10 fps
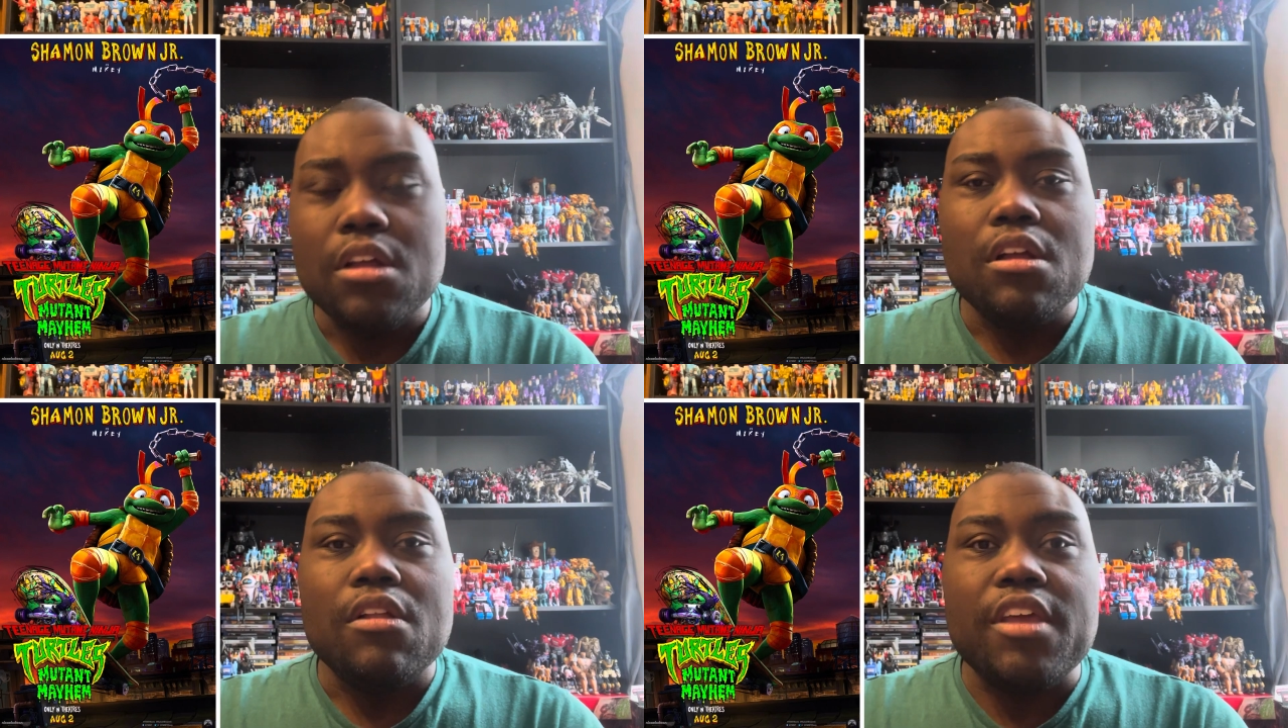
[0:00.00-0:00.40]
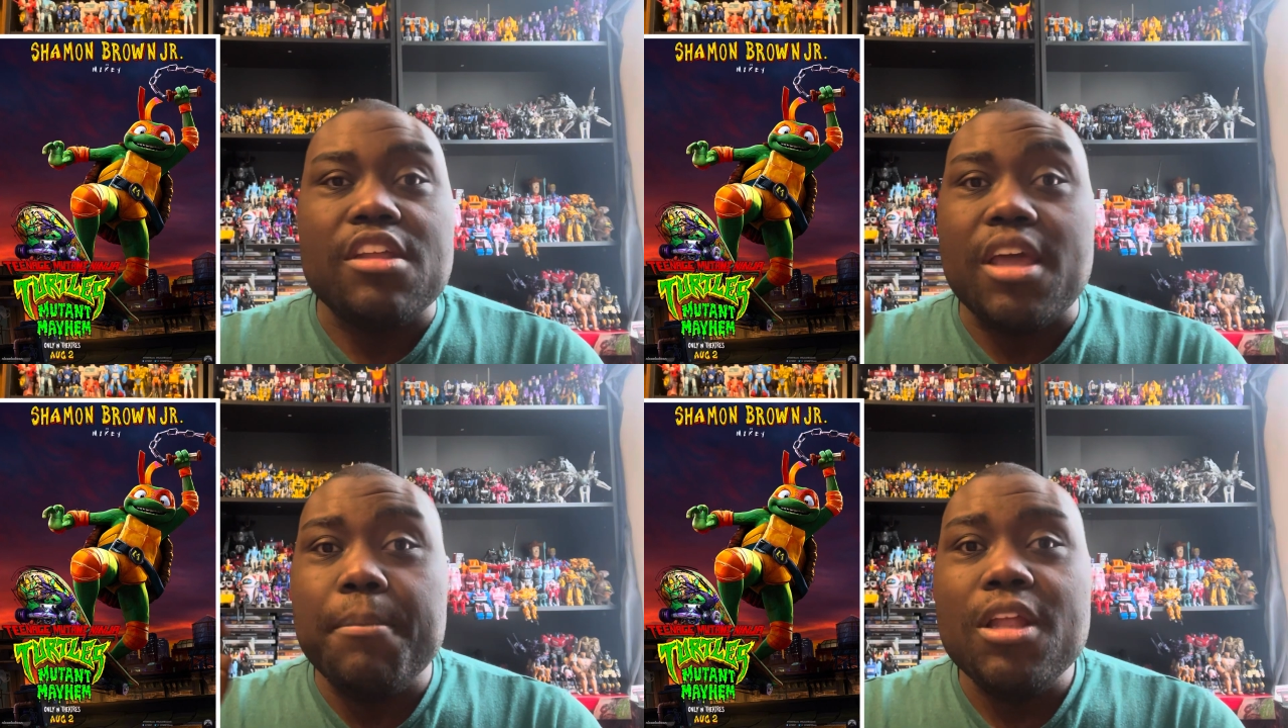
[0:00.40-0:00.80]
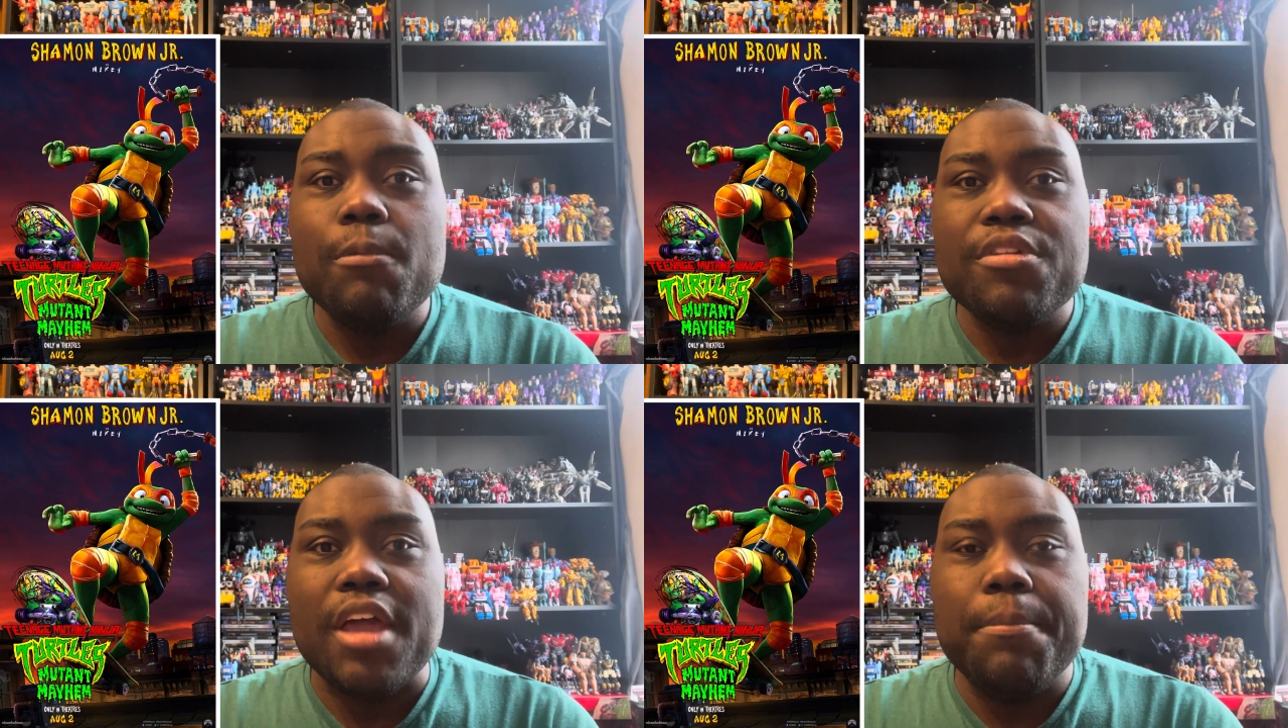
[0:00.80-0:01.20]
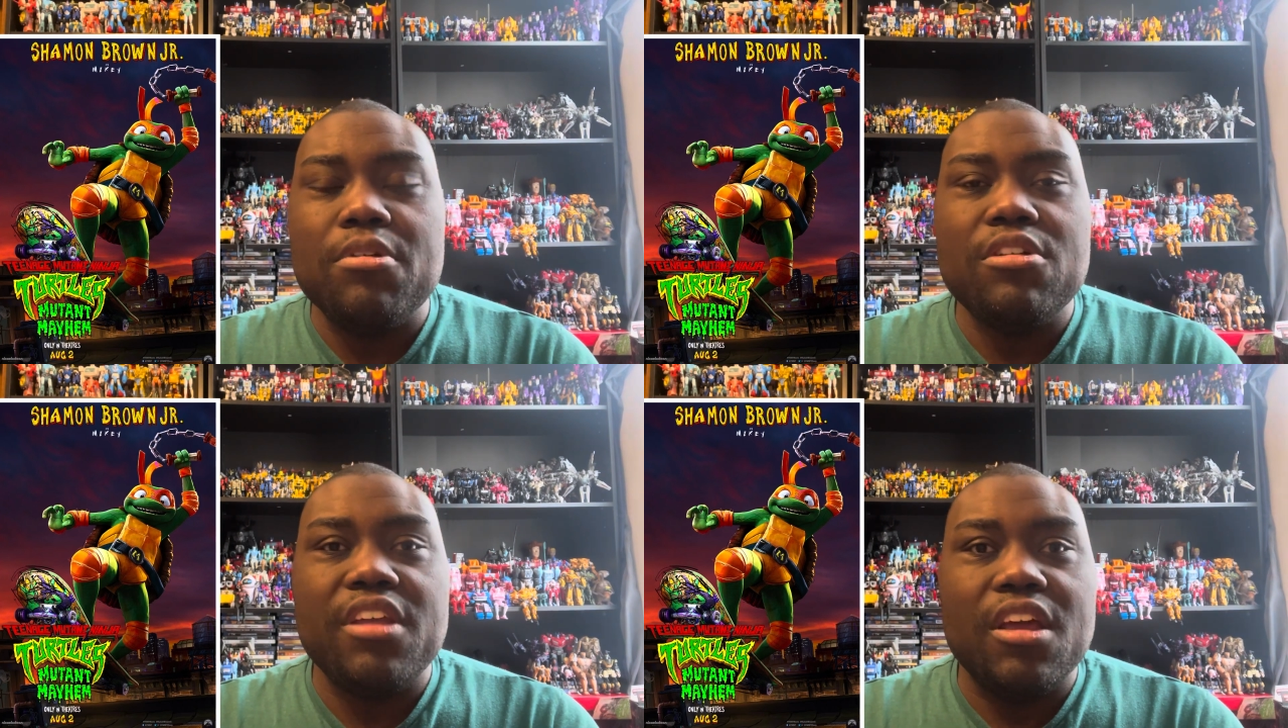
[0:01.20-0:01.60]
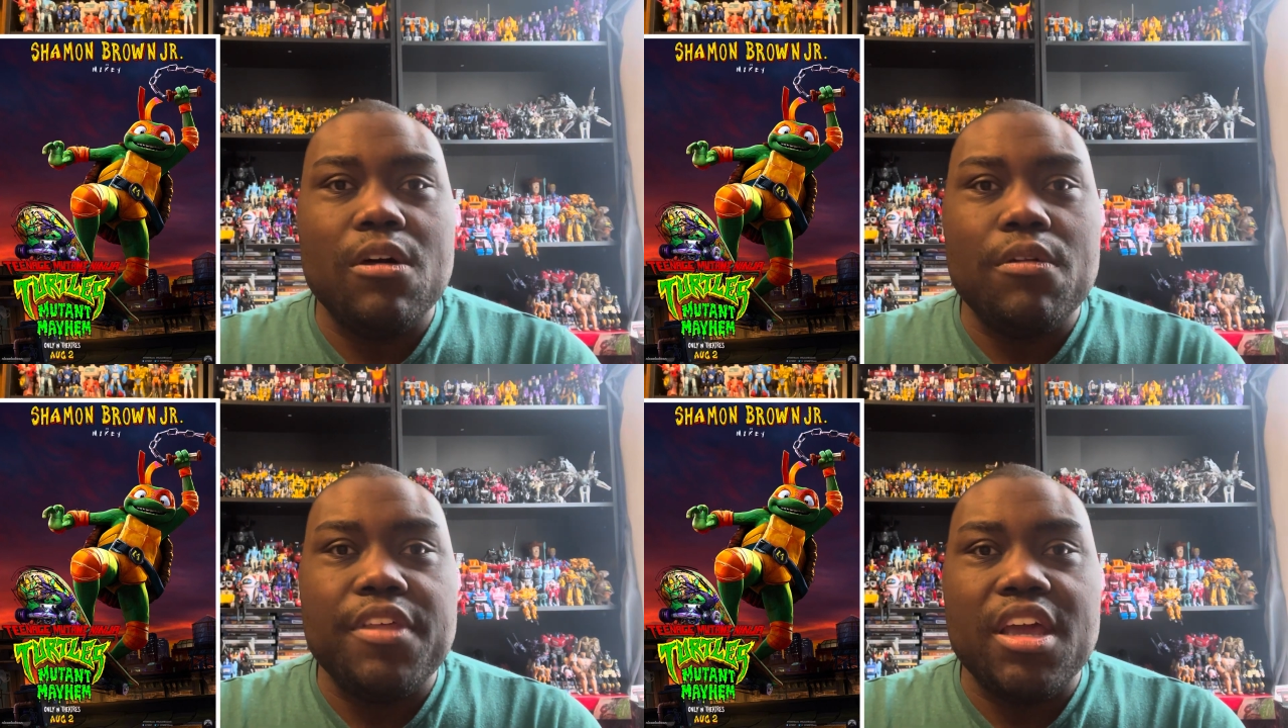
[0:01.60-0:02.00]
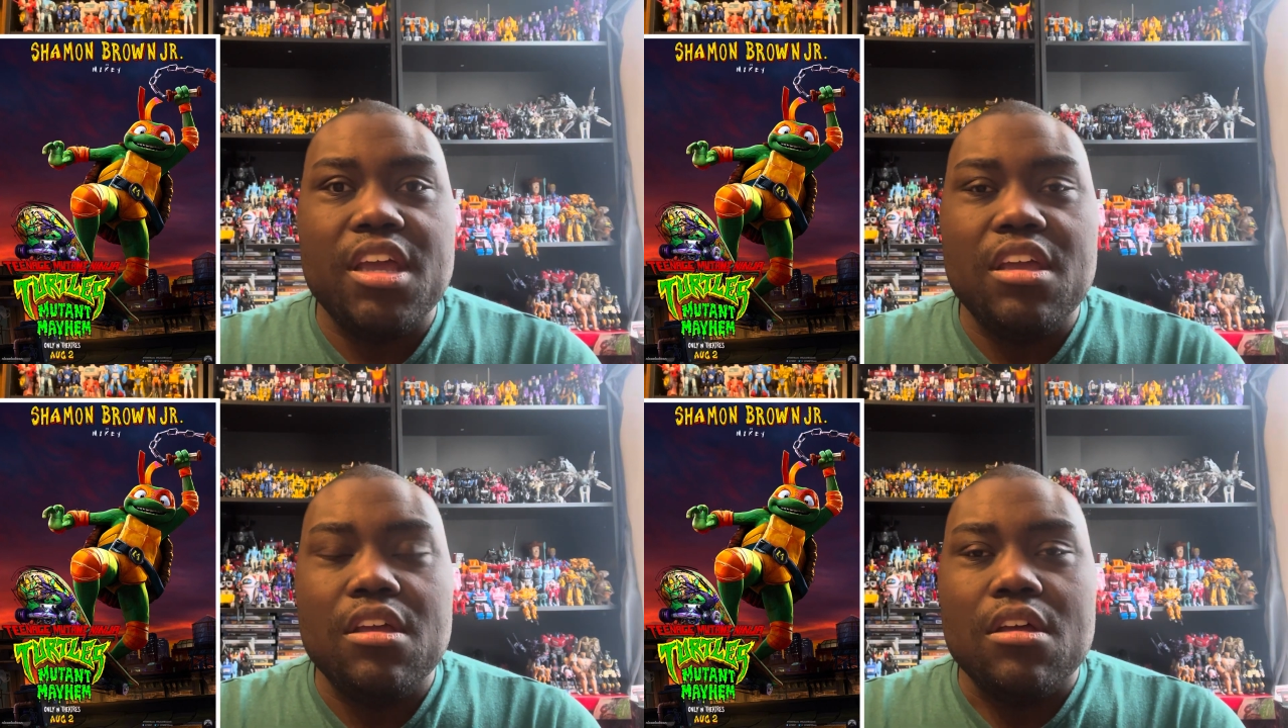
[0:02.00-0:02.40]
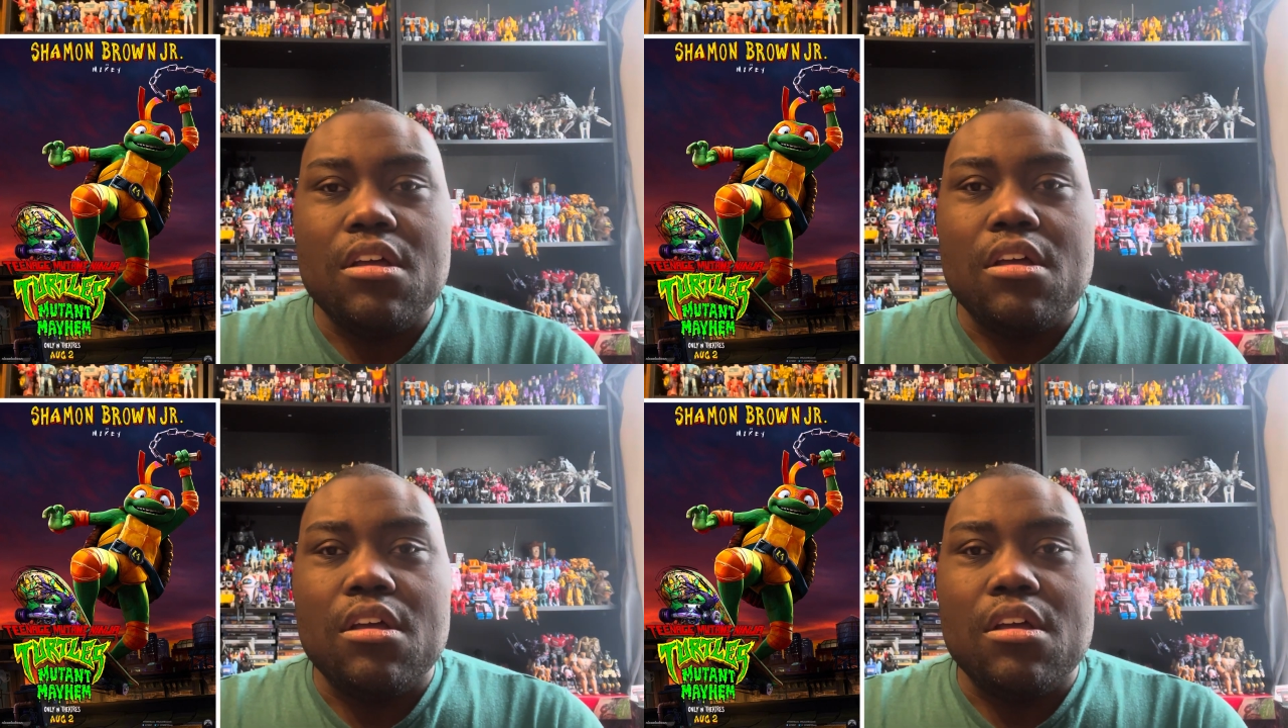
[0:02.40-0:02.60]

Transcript: they meet up with April O'Neil. They